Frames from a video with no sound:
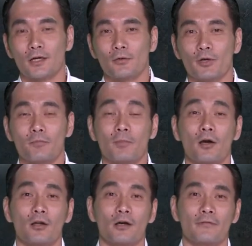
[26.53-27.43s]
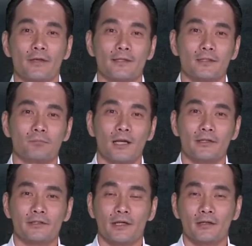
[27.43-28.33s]
We are part of a supply
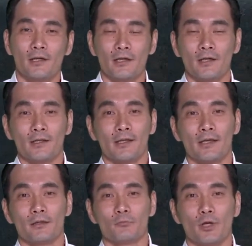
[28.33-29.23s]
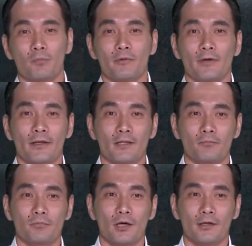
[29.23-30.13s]
chain, and we are providing
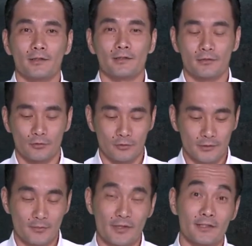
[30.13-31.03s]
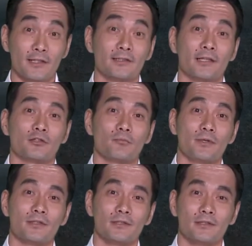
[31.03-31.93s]
products to some of these essential
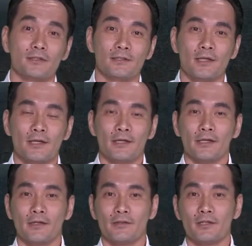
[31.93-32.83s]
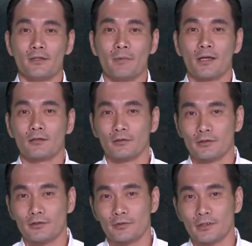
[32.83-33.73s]
businesses in the medical
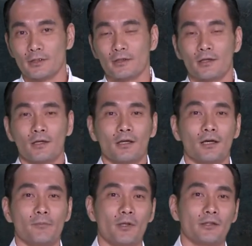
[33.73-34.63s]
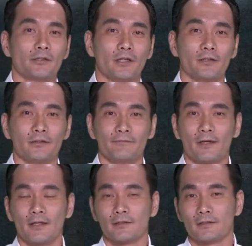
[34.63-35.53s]
industry, military,
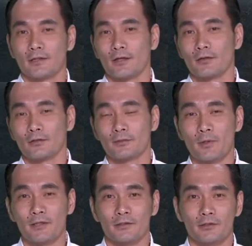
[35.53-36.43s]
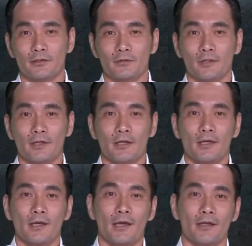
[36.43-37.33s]
defense, aerospace industry,
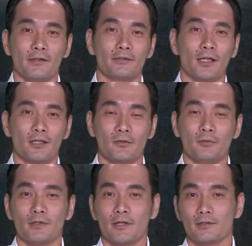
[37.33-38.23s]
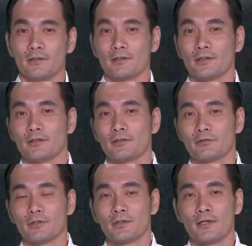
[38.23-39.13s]
and the telecommunications
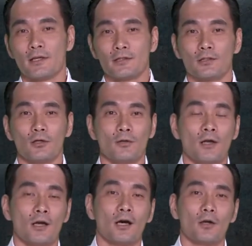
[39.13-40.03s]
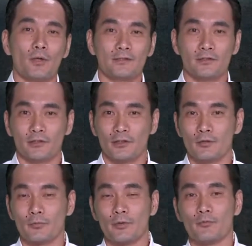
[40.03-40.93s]
industry. So rest assured,
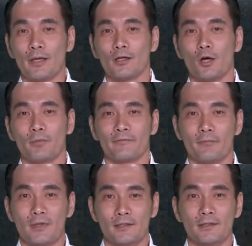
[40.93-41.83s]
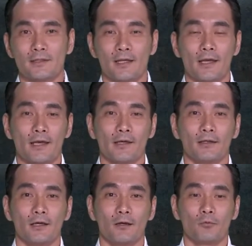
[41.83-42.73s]
we remain open for business, and
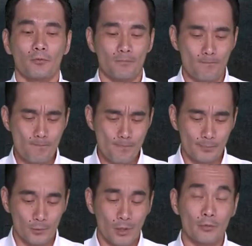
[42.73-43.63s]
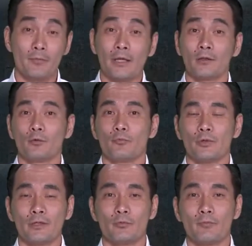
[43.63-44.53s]
while we
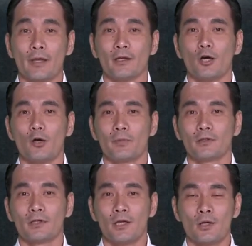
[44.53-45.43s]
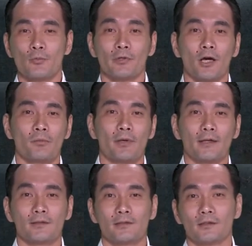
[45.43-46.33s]
remain open, we are
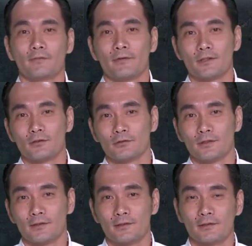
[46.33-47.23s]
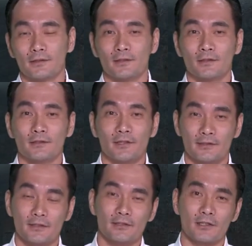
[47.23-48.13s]
practicing physical
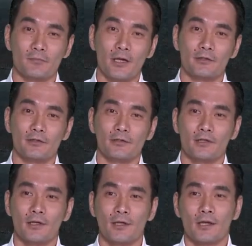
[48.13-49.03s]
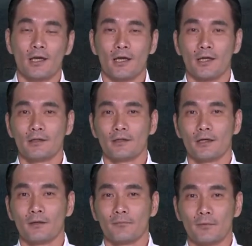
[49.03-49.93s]
distancing measures and
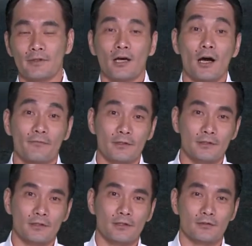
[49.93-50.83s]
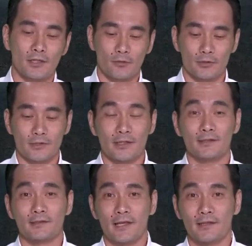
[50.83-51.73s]
in the office so that we're
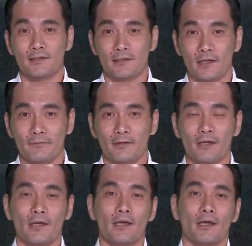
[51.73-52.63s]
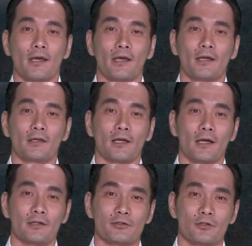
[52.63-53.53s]
staying safe. And
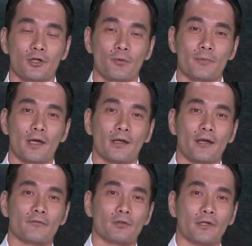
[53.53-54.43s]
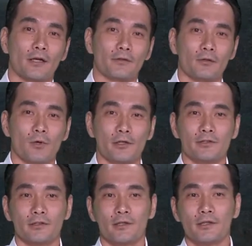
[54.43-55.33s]
I sure hope that everyone out there
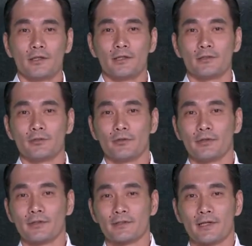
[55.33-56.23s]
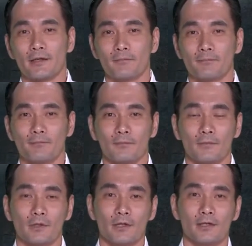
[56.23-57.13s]
watching is doing the same.
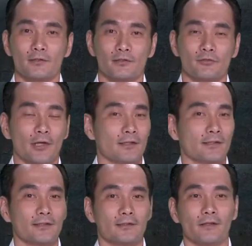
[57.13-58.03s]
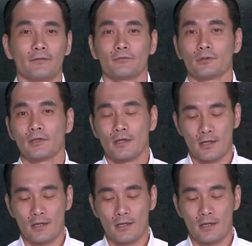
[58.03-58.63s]
Okay, just try to stay safe, everyone.